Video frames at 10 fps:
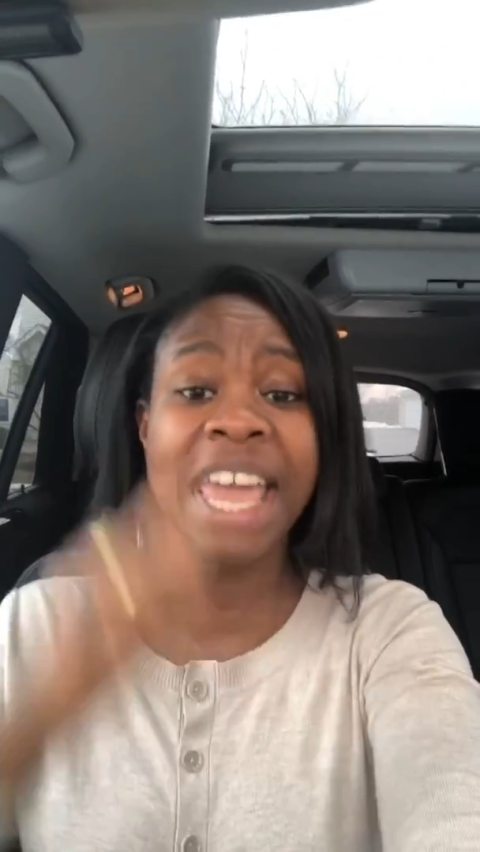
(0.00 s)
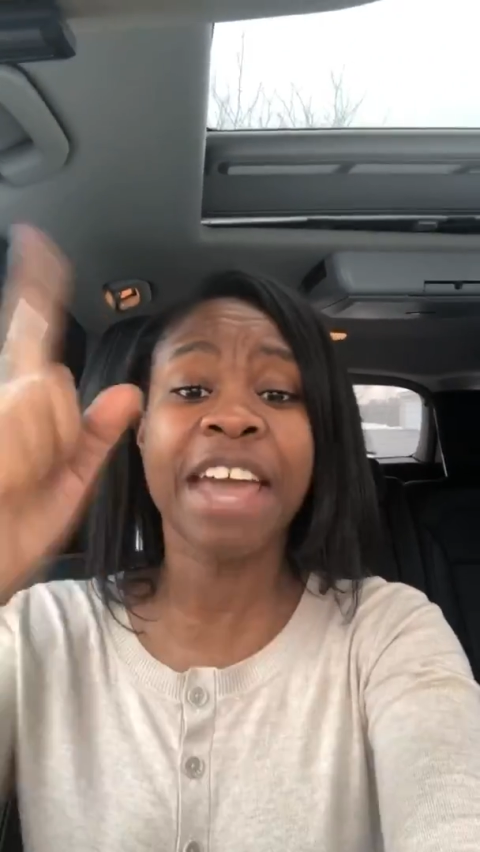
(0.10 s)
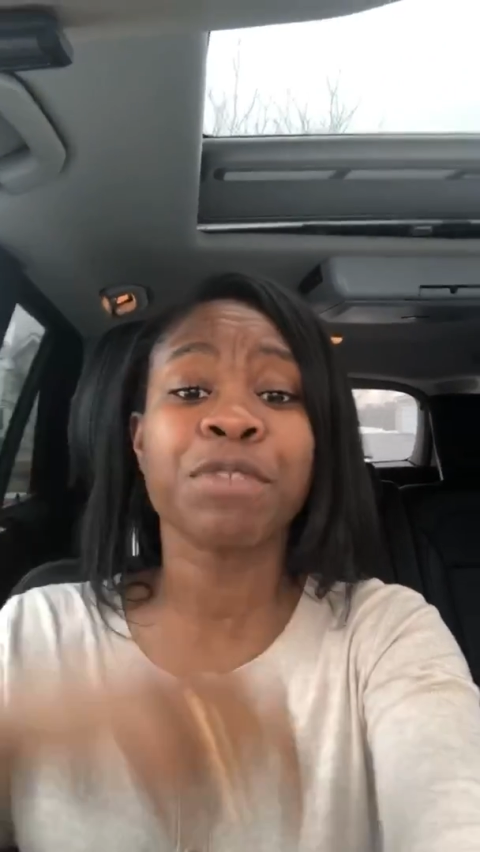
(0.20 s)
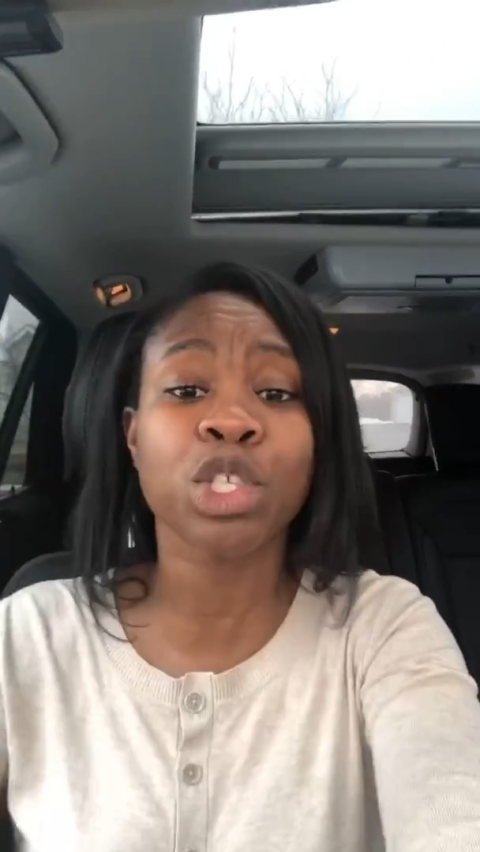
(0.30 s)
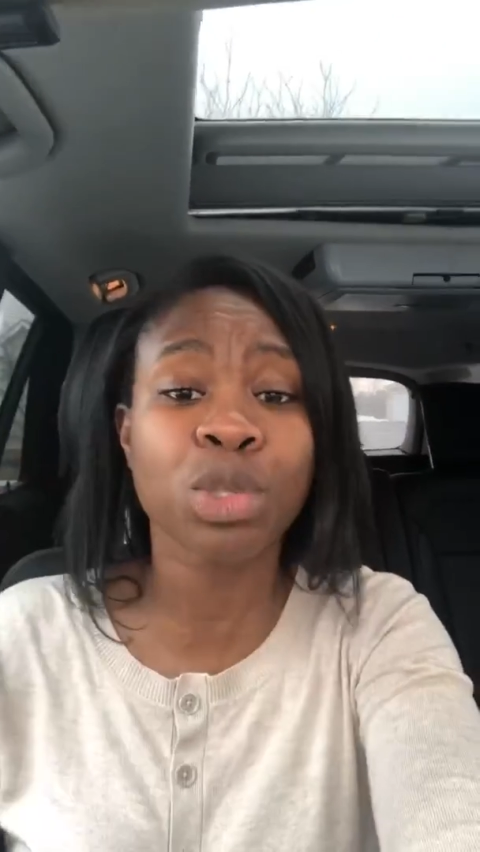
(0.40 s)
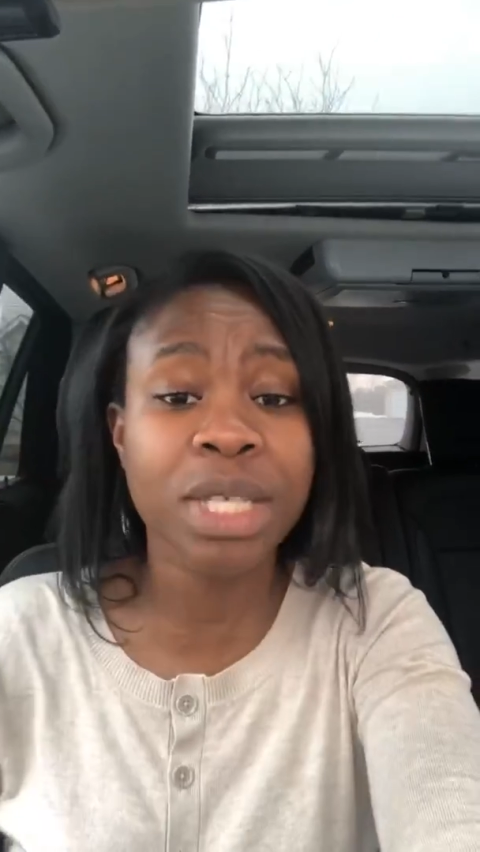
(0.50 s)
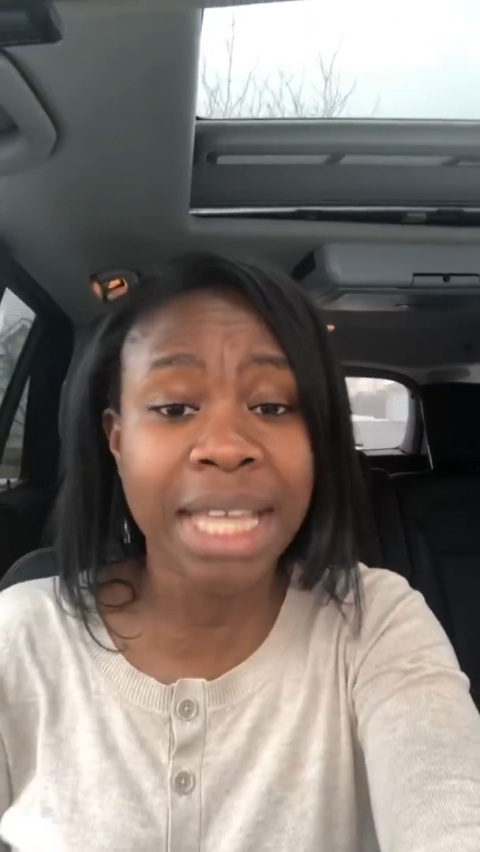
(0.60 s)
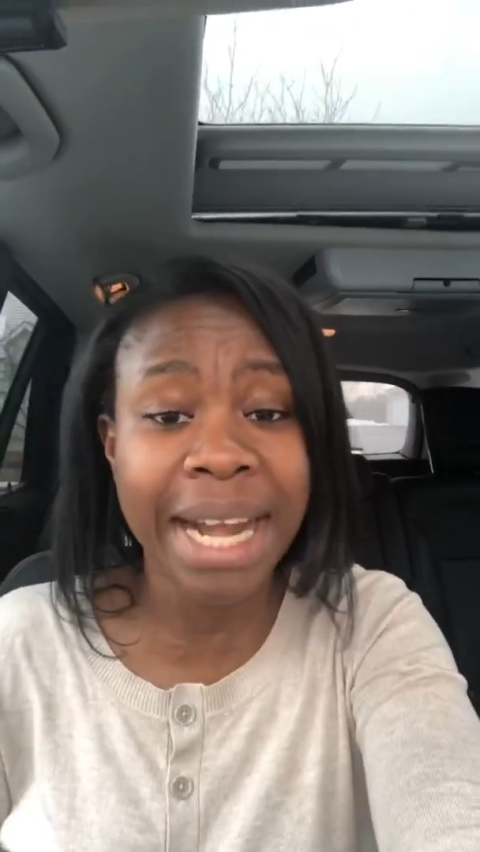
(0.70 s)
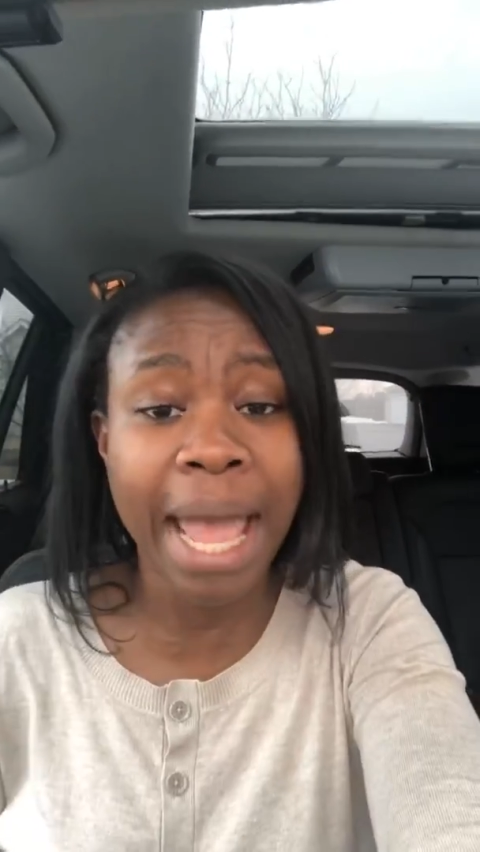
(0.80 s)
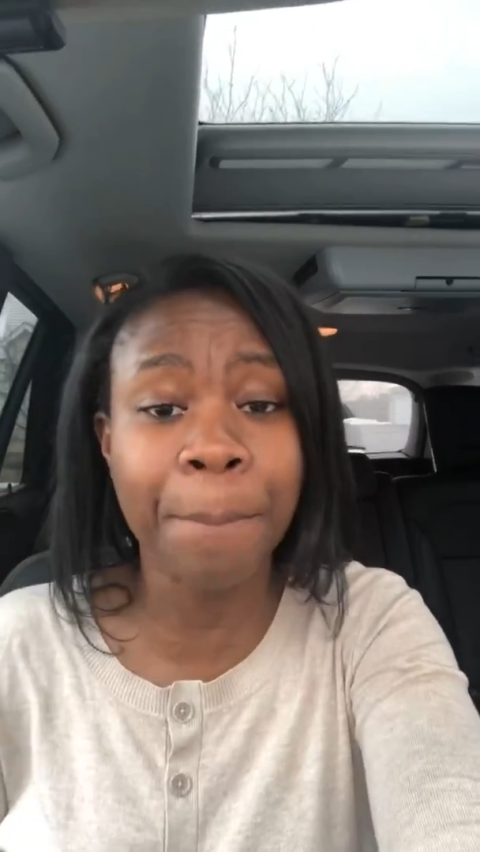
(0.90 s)
if the
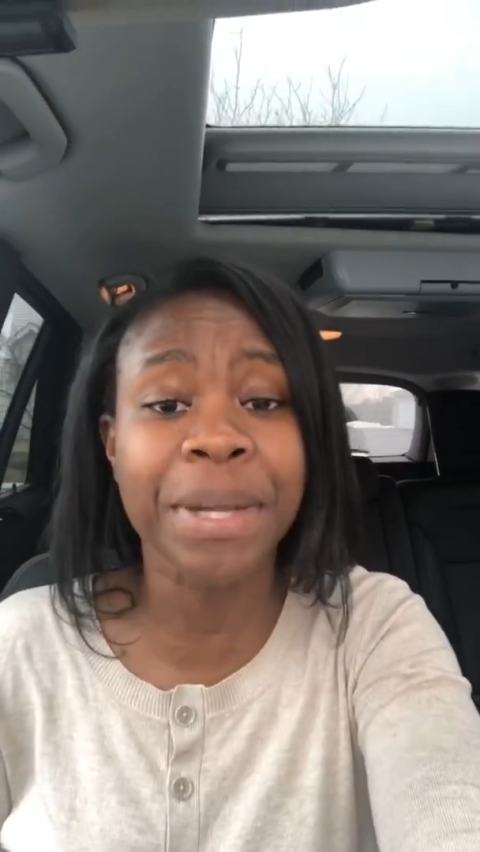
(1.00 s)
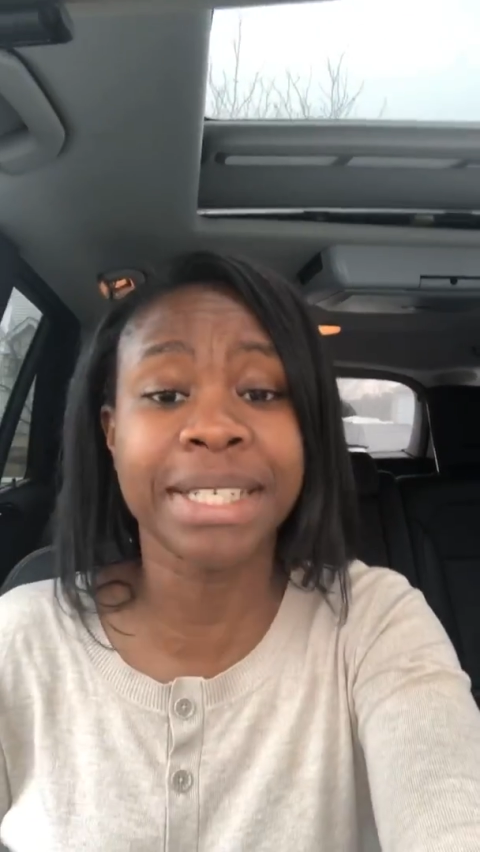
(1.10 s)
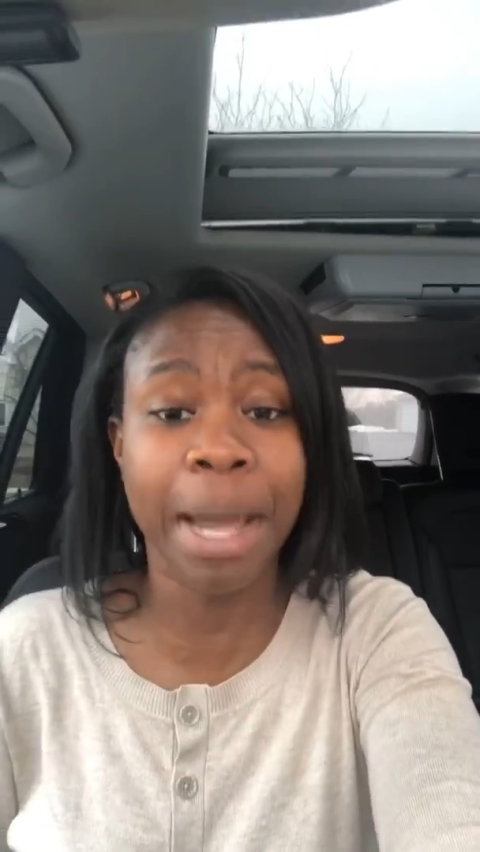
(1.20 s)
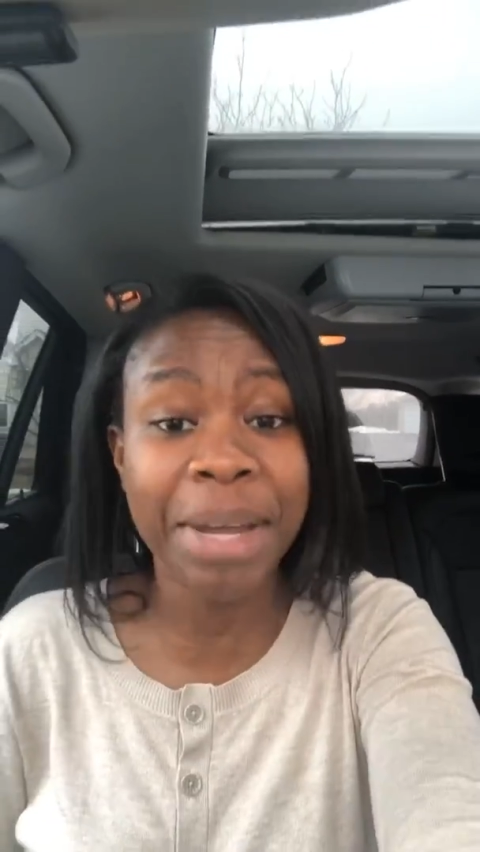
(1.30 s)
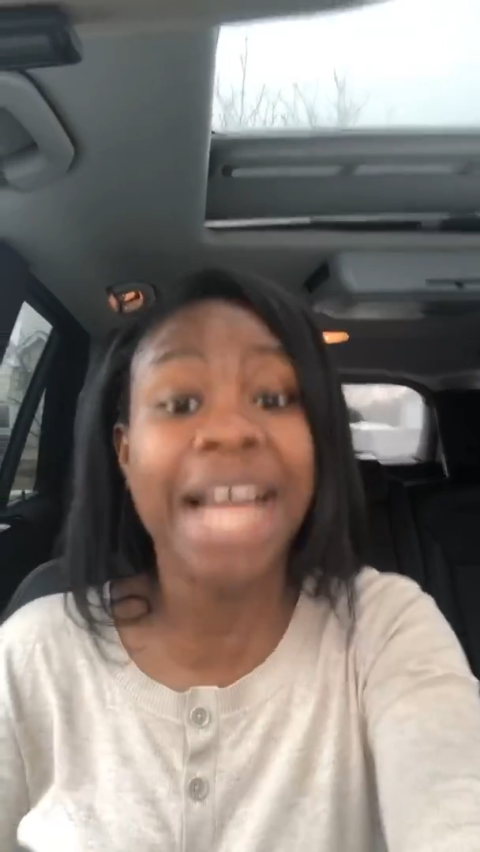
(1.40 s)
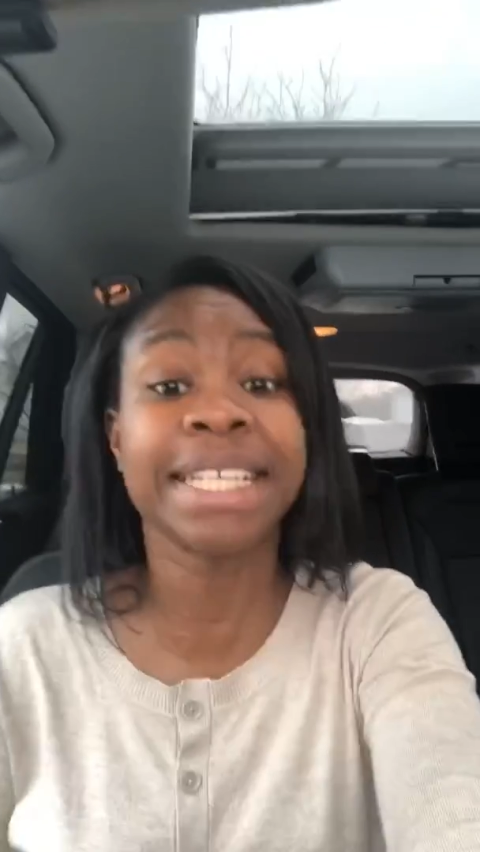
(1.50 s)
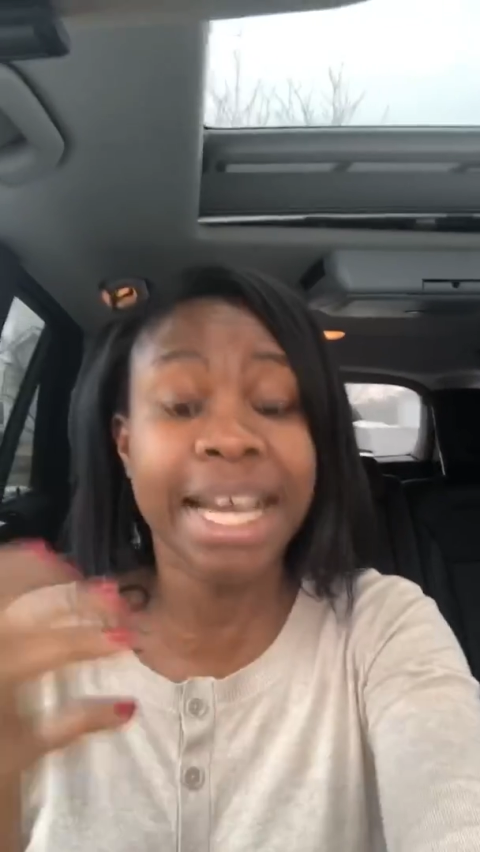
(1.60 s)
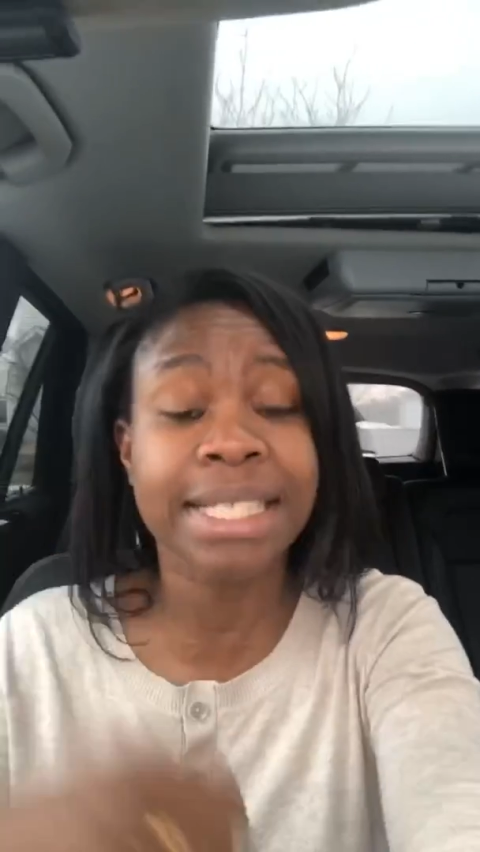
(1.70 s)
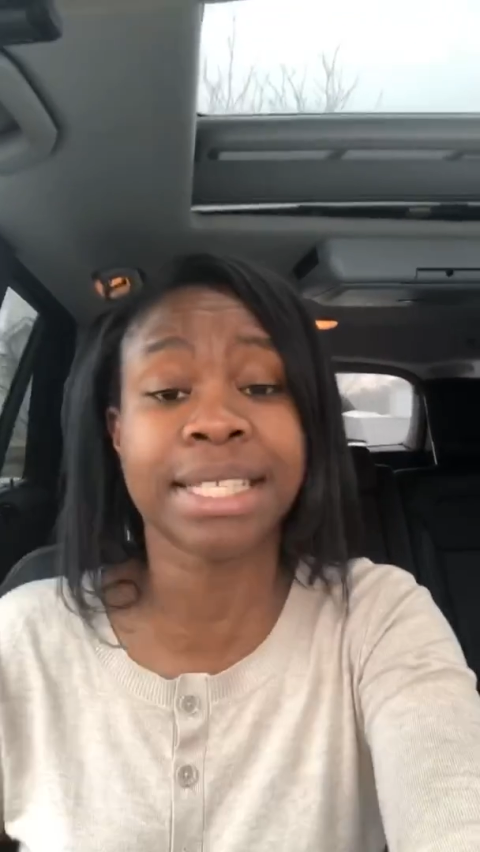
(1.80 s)
suicide epidemic, and yes,